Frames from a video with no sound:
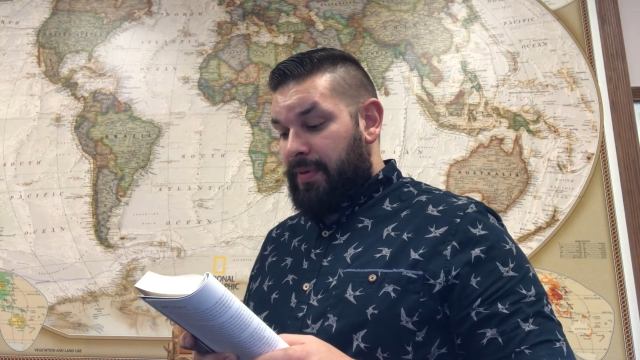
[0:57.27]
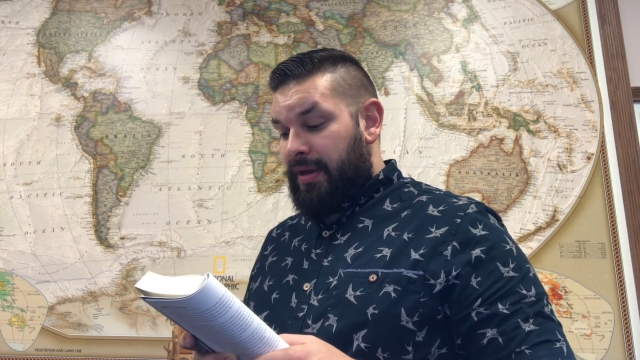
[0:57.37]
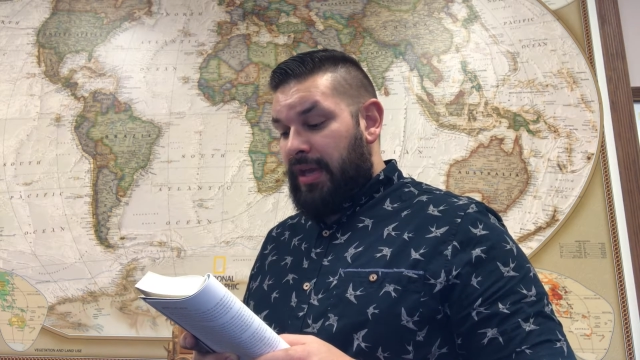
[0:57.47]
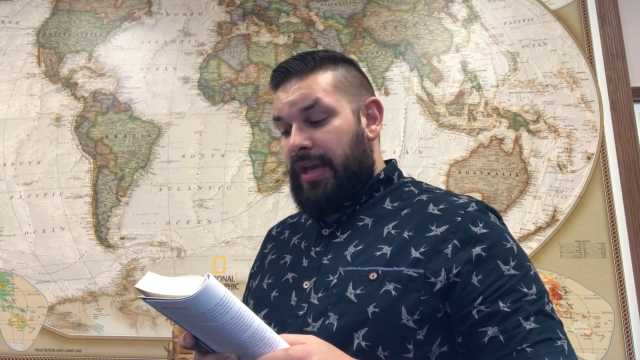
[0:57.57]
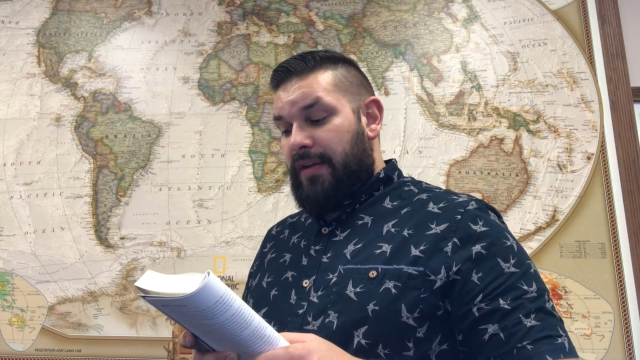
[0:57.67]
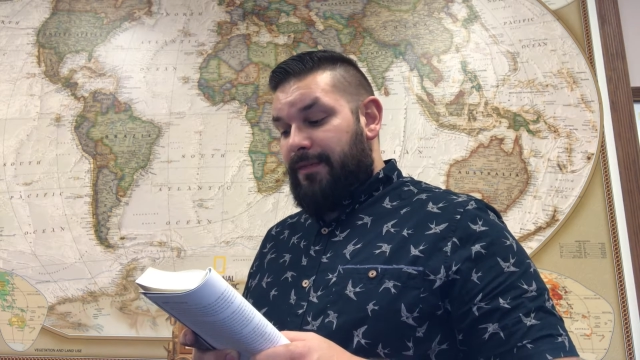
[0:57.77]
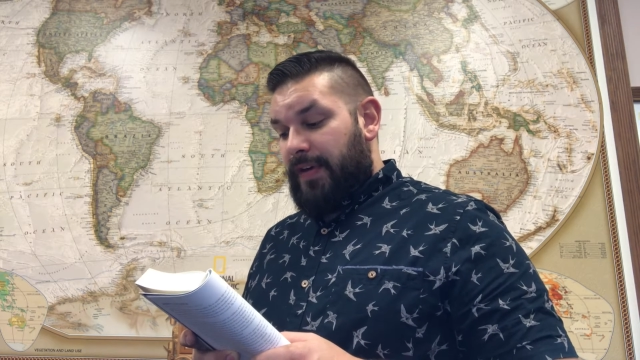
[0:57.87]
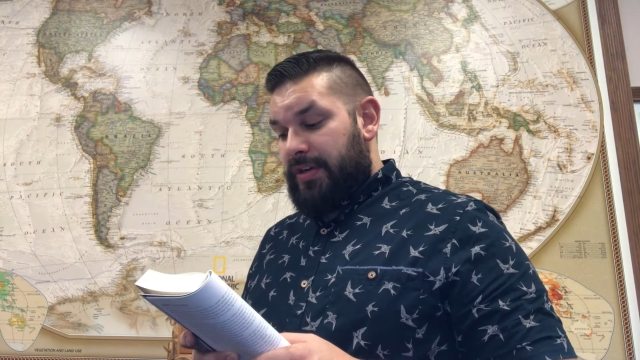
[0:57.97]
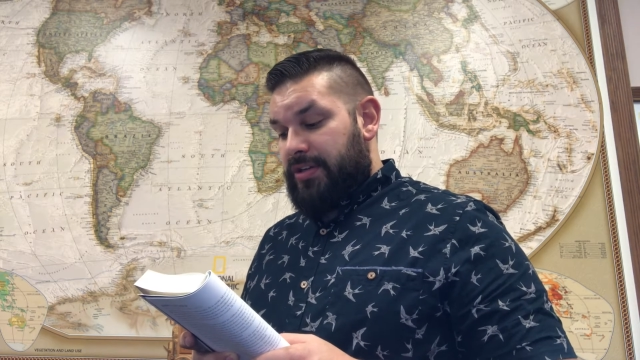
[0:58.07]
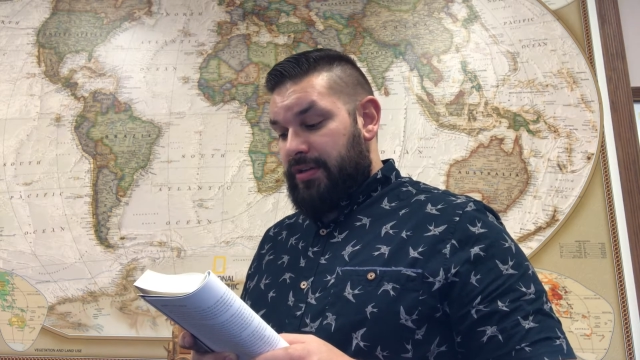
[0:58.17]
but
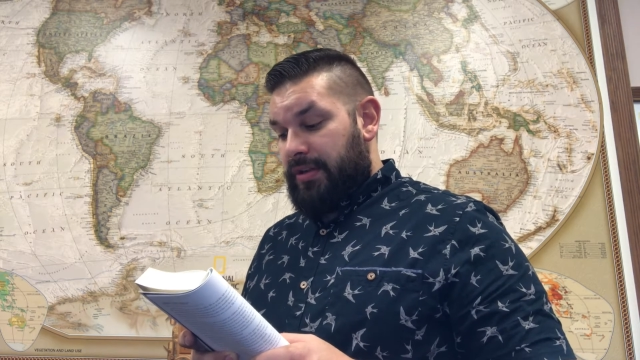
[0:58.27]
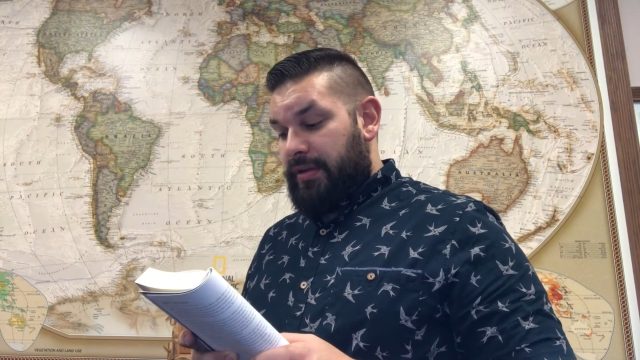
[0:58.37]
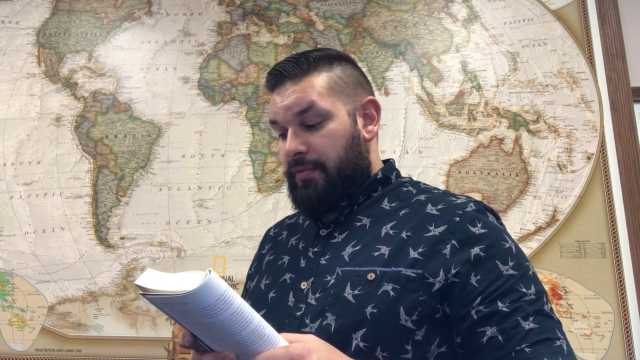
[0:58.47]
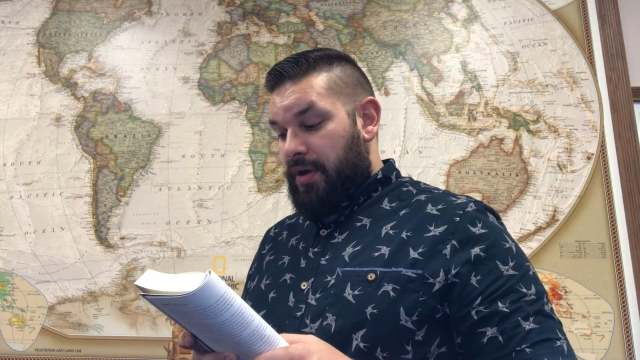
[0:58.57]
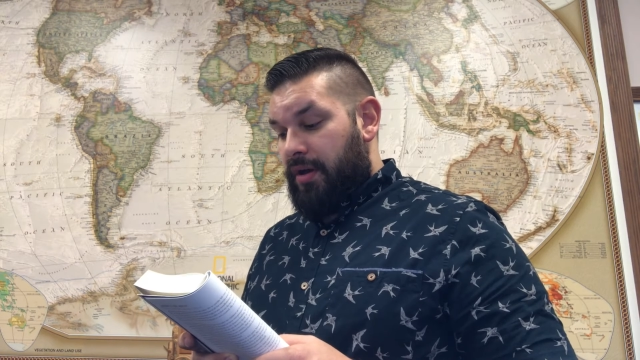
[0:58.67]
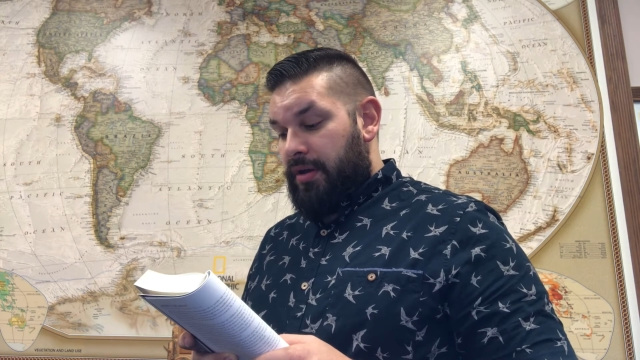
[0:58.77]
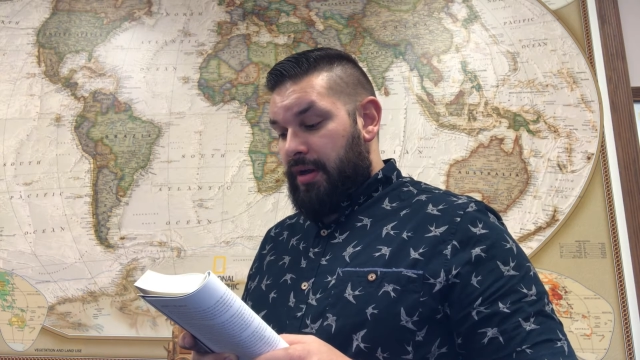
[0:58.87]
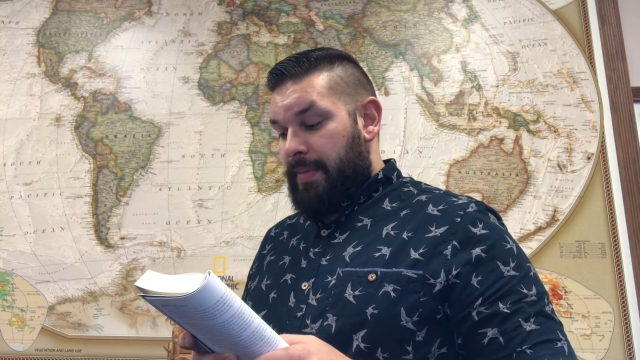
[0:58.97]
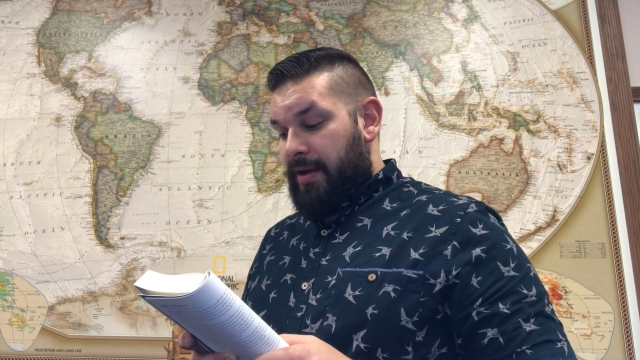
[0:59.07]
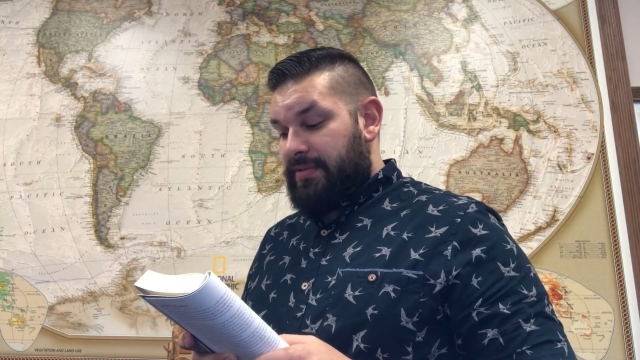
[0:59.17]
functionally wrong
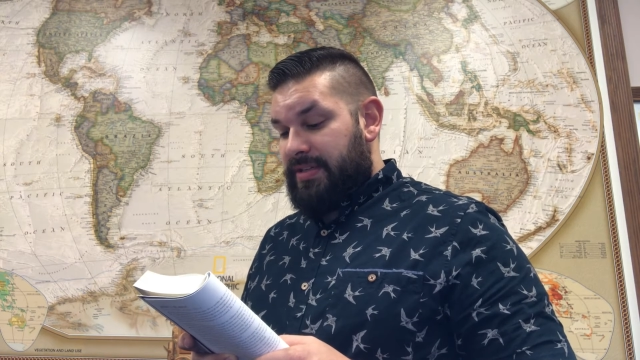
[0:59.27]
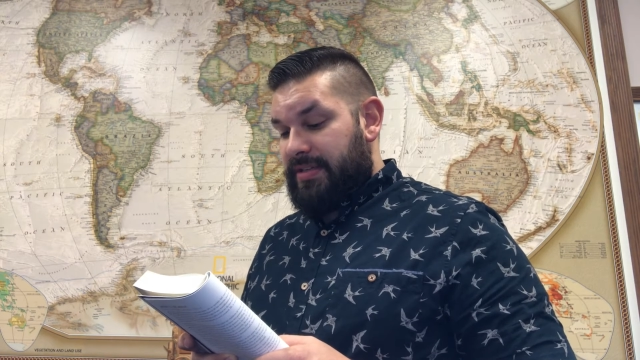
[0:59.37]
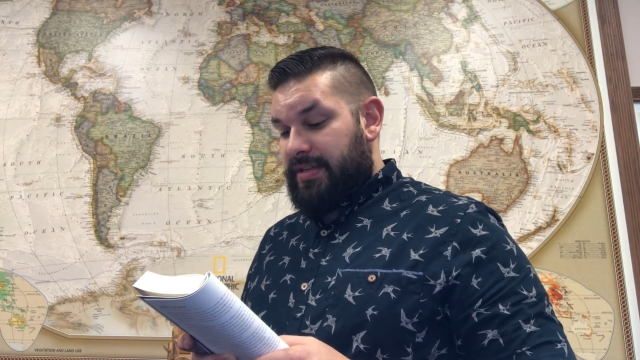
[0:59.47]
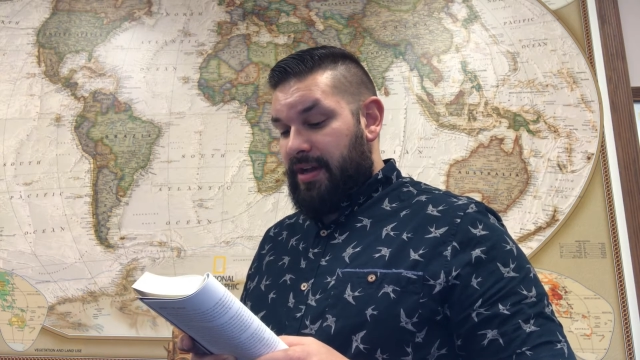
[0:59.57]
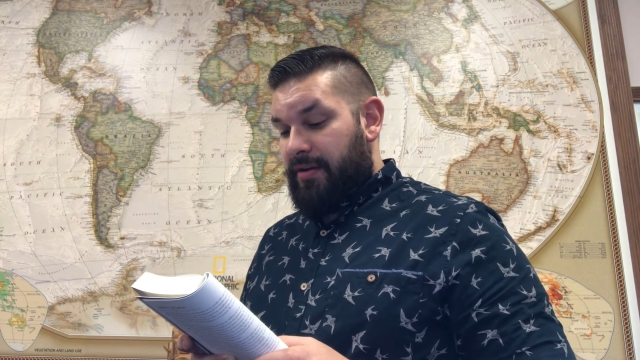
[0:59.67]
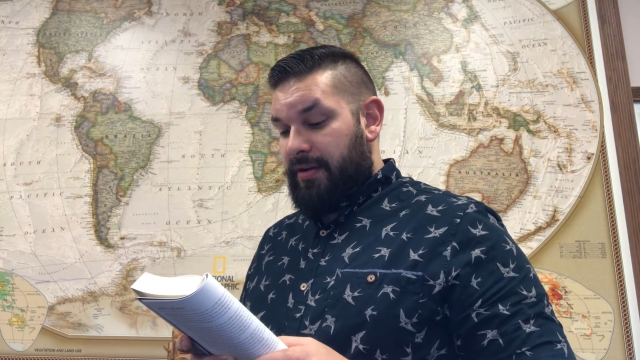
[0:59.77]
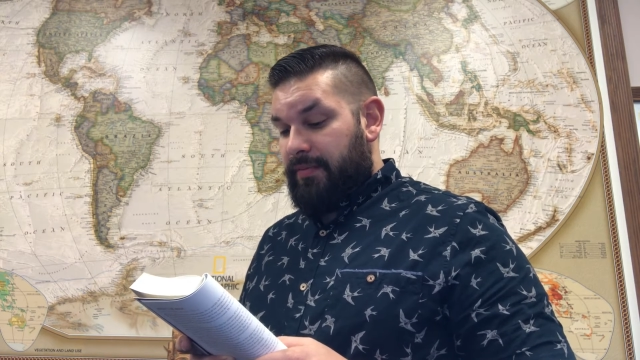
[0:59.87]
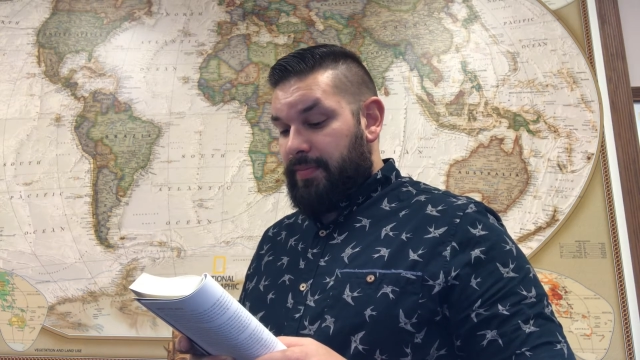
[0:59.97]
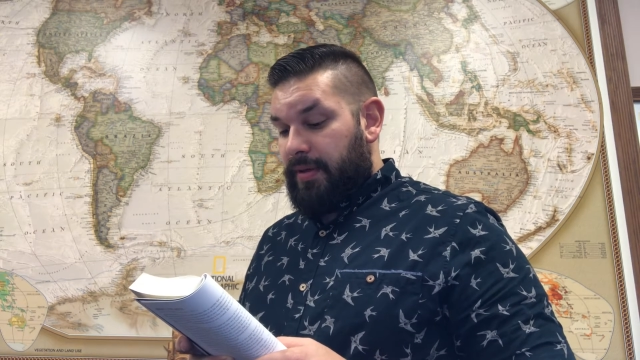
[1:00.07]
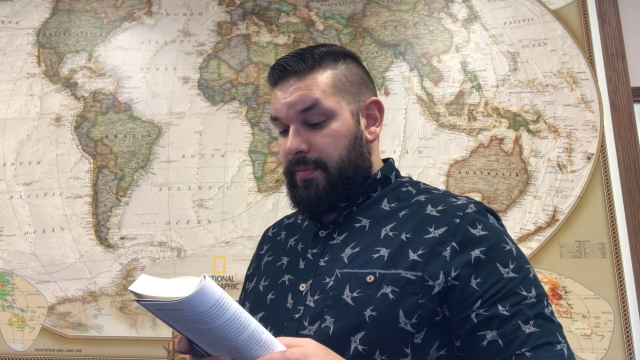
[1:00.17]
about
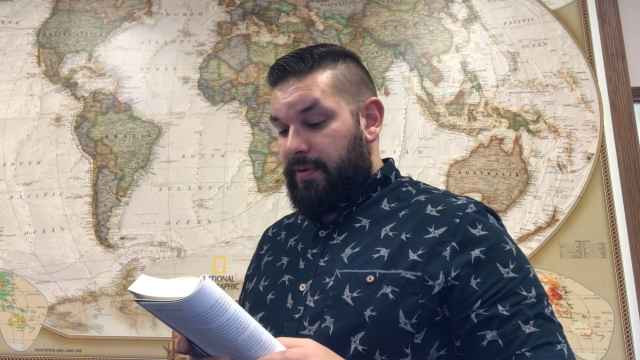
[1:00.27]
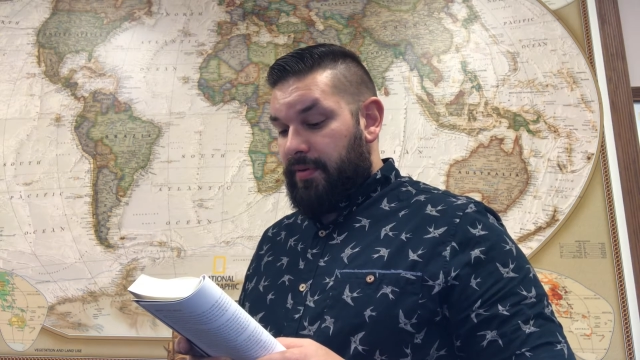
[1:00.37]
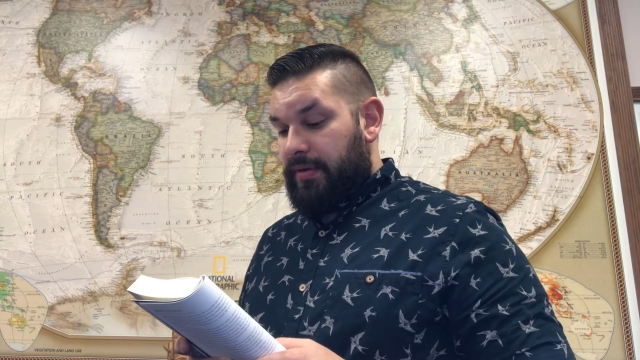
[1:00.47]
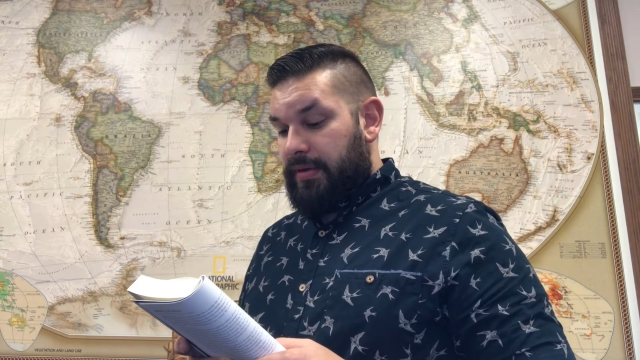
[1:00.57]
dishonoring people.